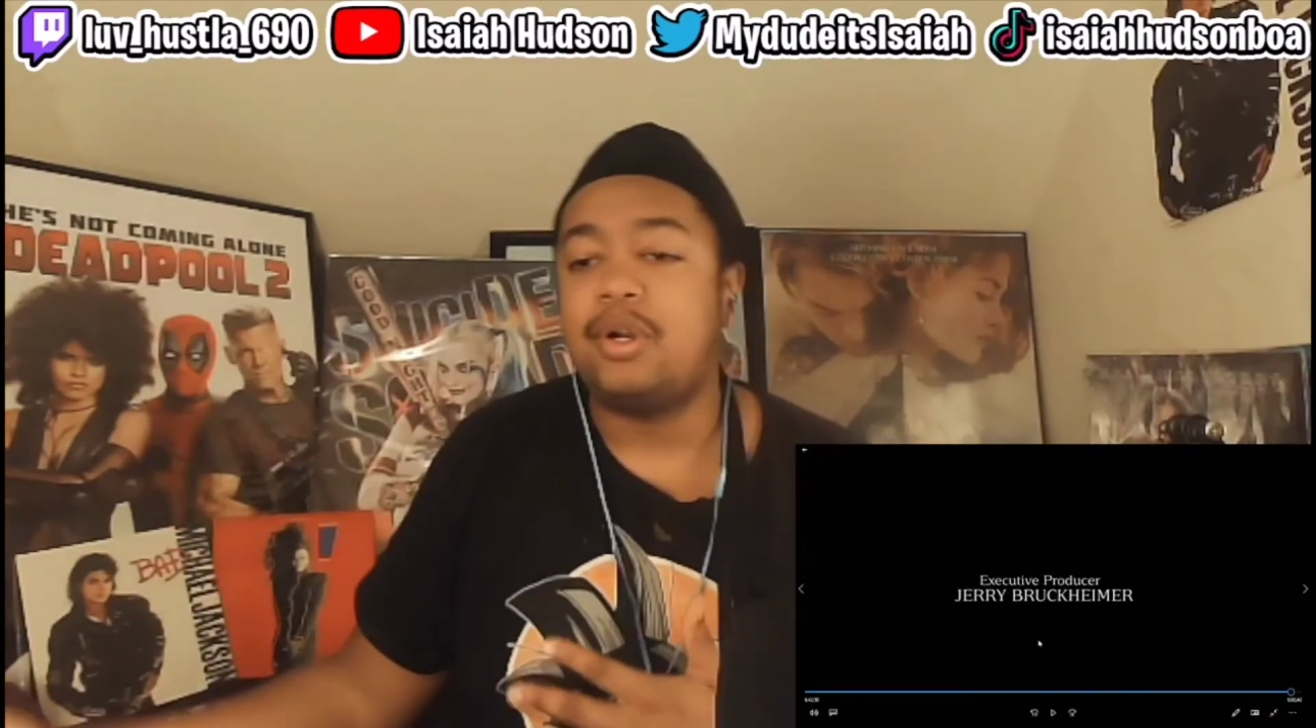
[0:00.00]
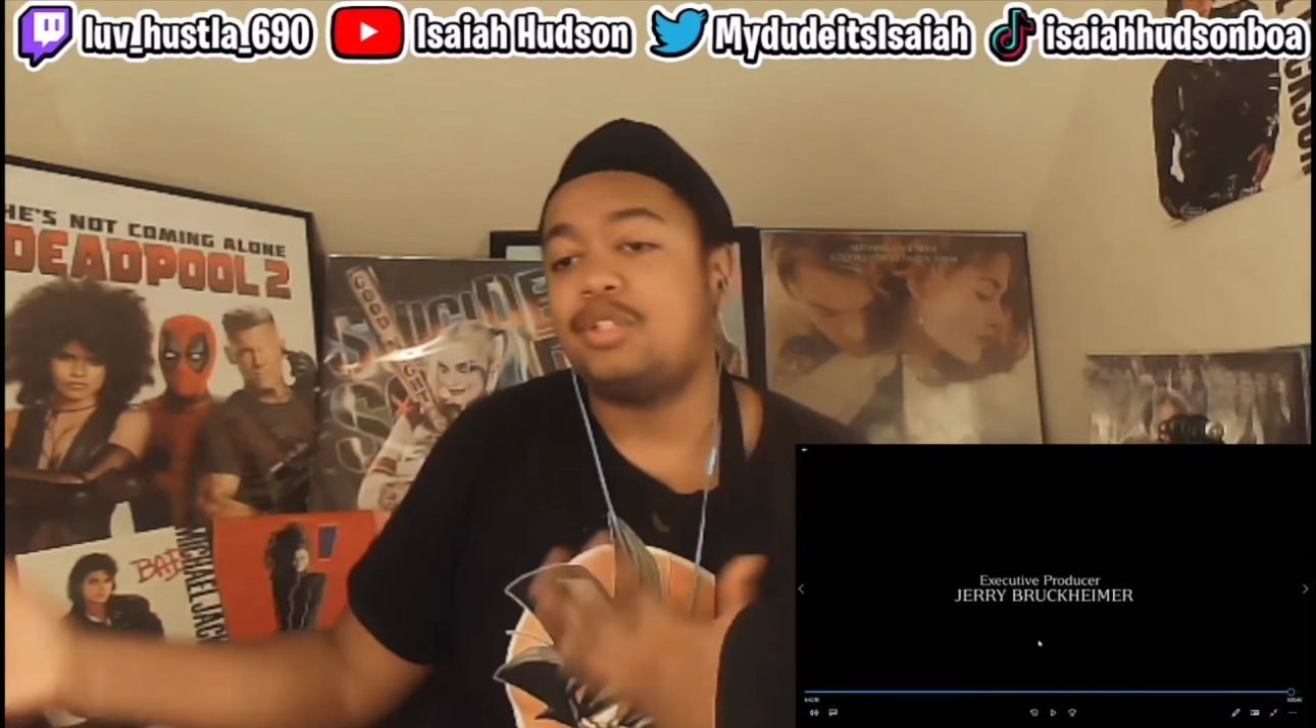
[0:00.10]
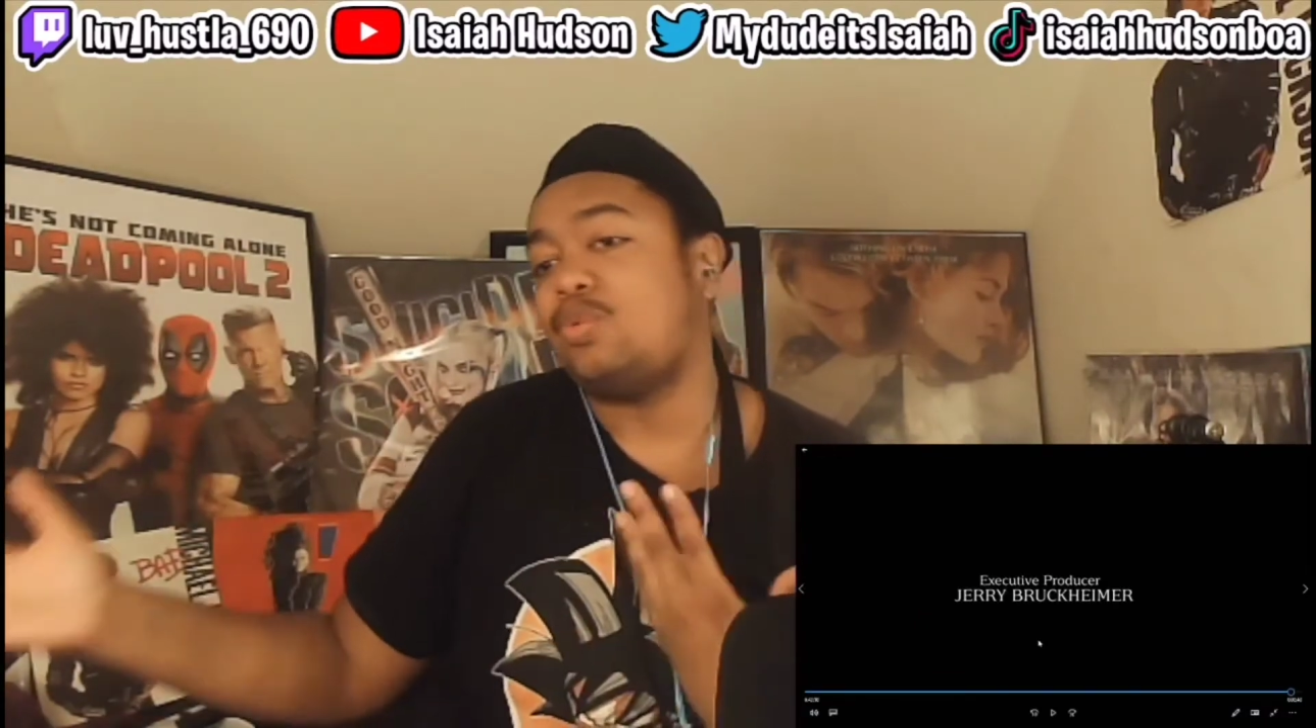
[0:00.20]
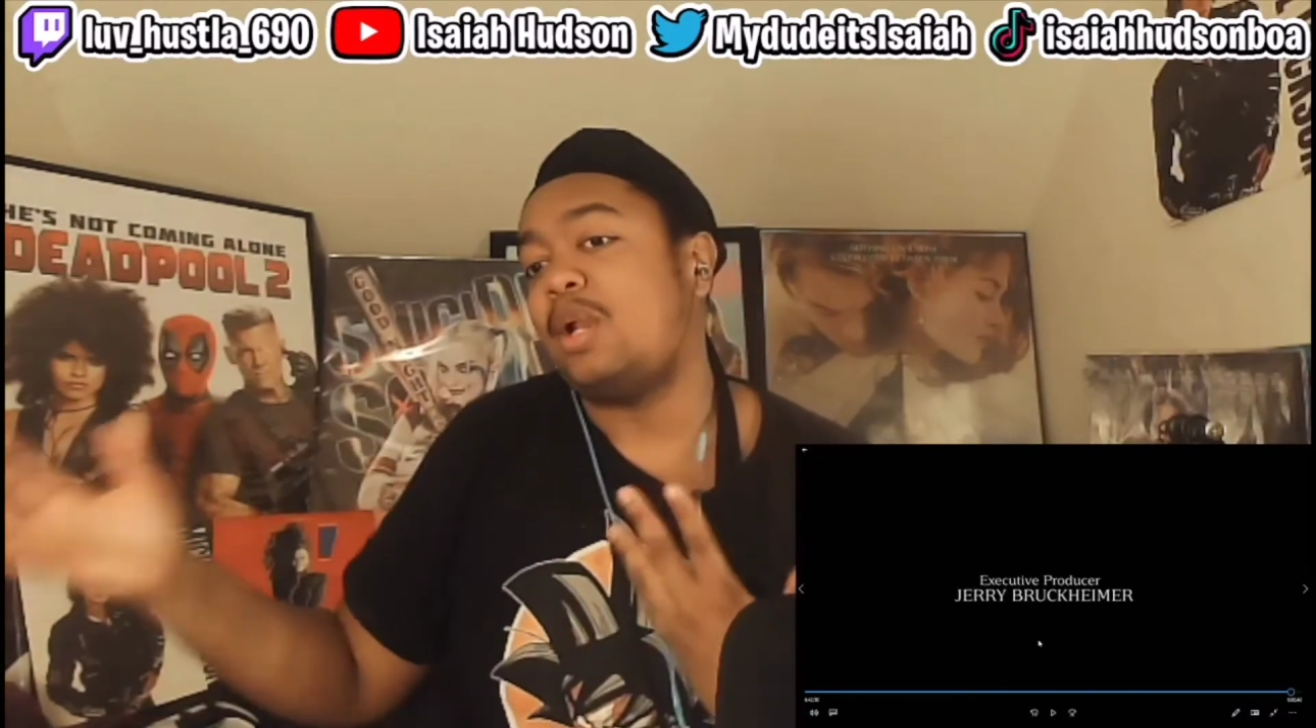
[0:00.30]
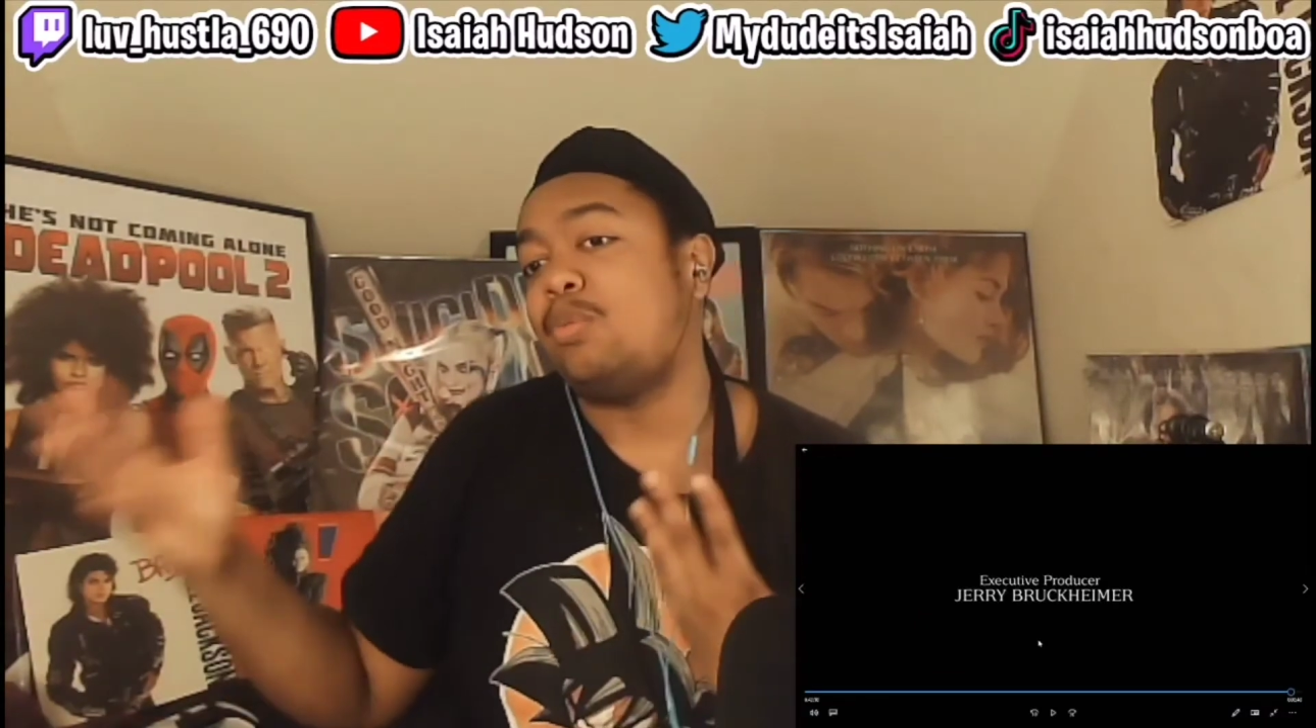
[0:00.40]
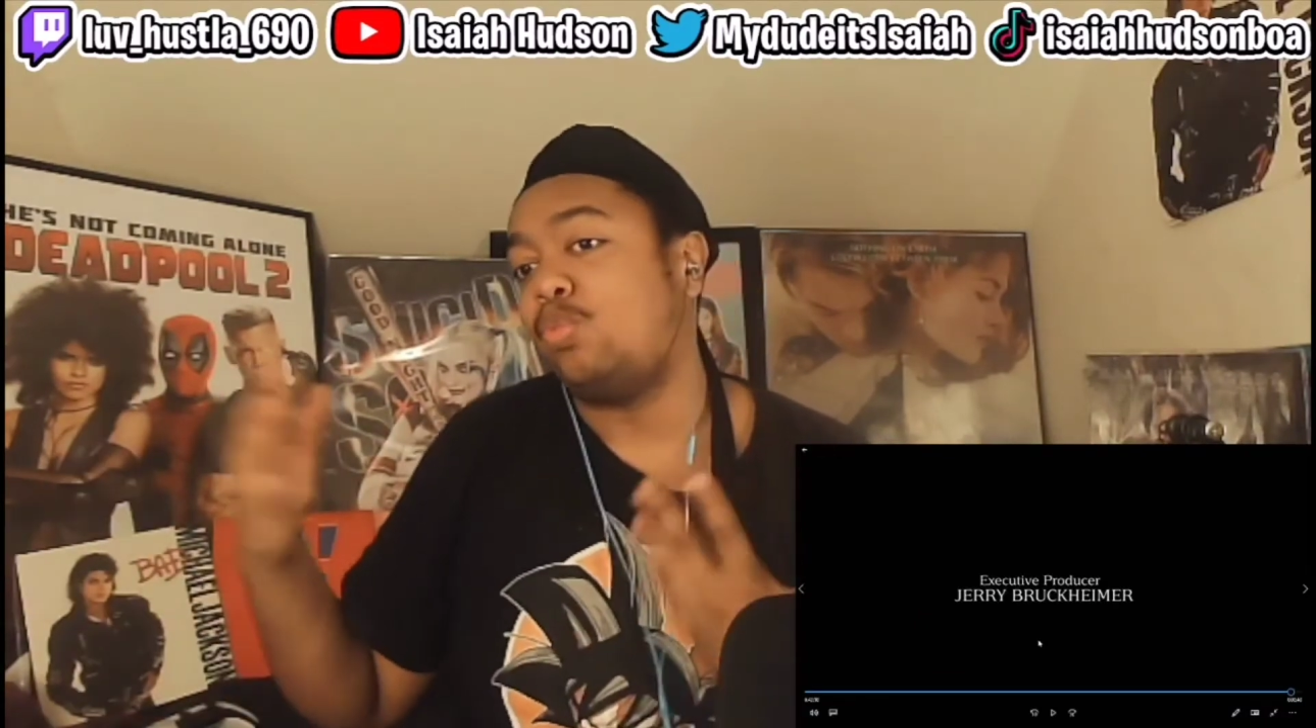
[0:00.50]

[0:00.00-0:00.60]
is what I'm